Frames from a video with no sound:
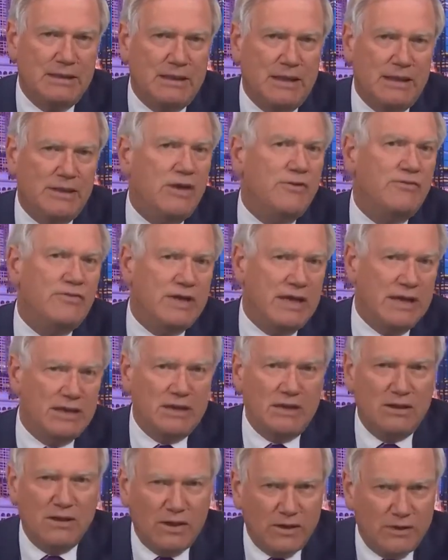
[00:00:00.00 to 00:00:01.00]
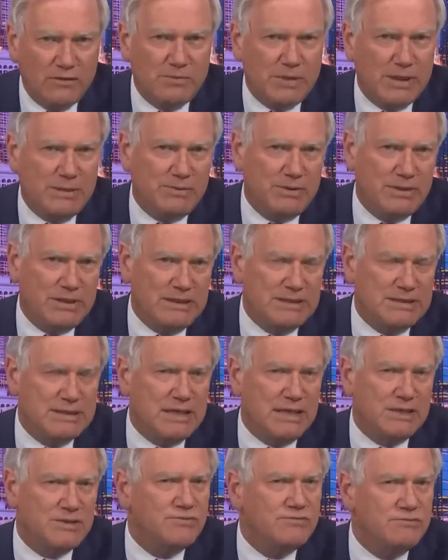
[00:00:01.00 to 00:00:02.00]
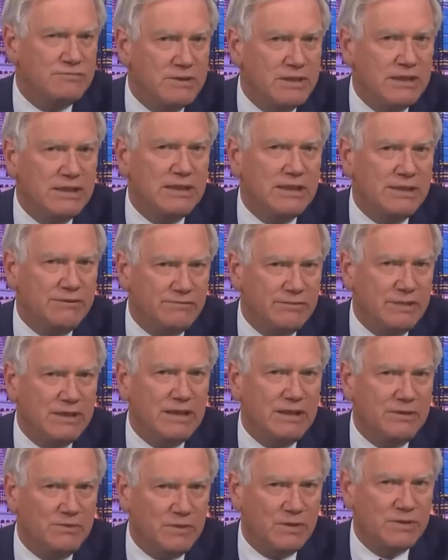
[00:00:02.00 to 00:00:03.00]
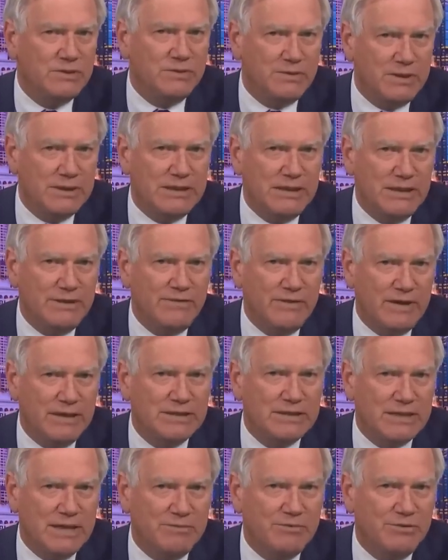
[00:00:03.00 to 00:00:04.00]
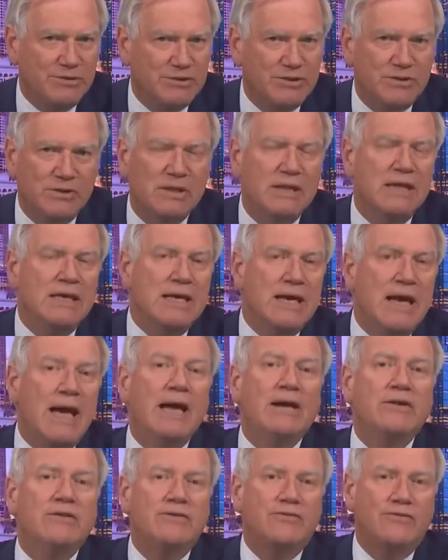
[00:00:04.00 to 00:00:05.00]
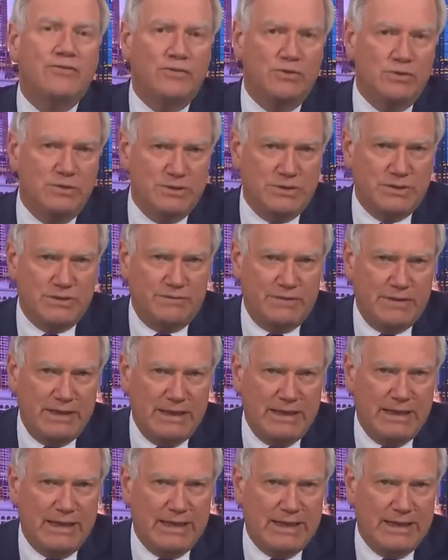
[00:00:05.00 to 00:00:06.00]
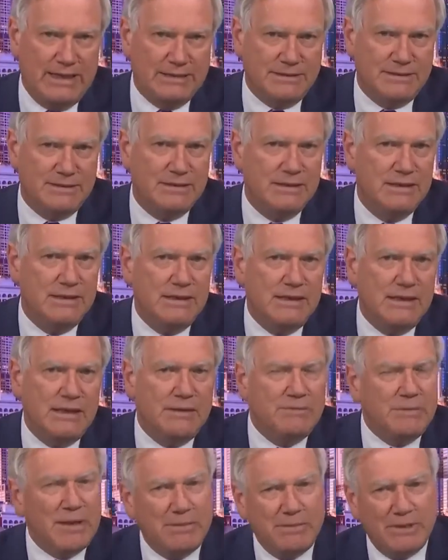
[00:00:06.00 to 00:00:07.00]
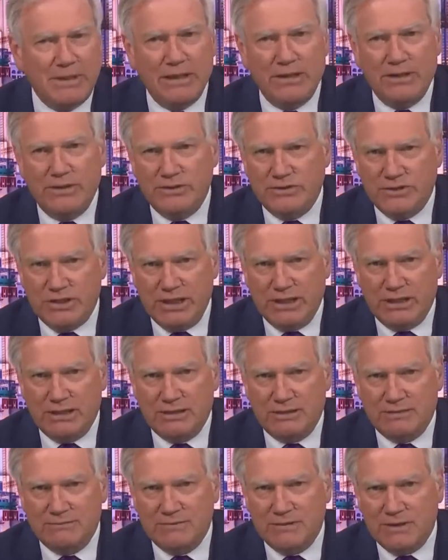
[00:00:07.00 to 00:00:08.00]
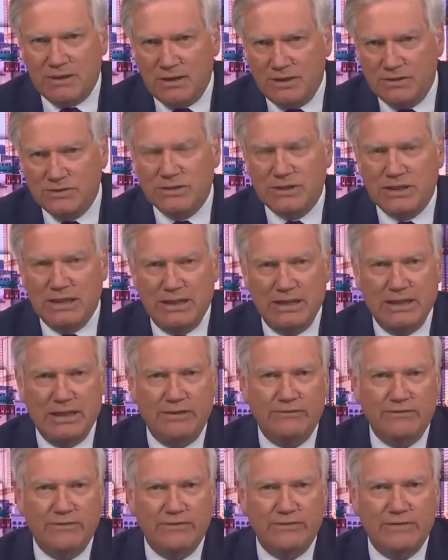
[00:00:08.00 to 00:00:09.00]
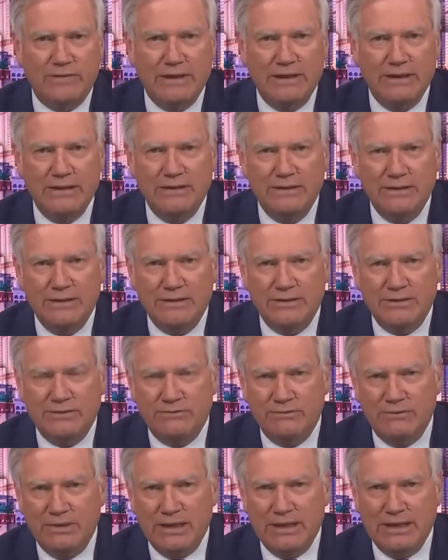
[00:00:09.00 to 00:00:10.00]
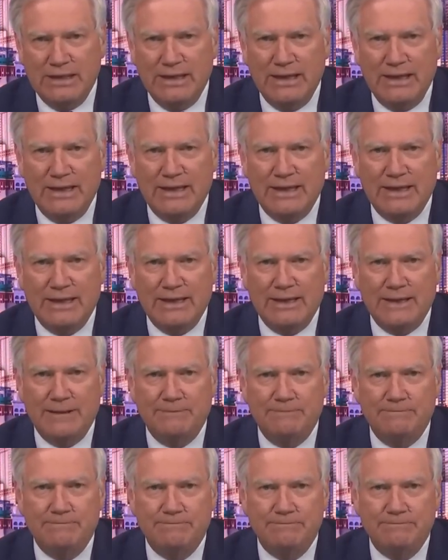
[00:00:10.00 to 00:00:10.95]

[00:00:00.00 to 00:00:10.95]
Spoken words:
And don't forget, a lot of people these days really, really want to identify as Aboriginal out of the fullness of their hearts. And maybe they don't check closely enough if they really are.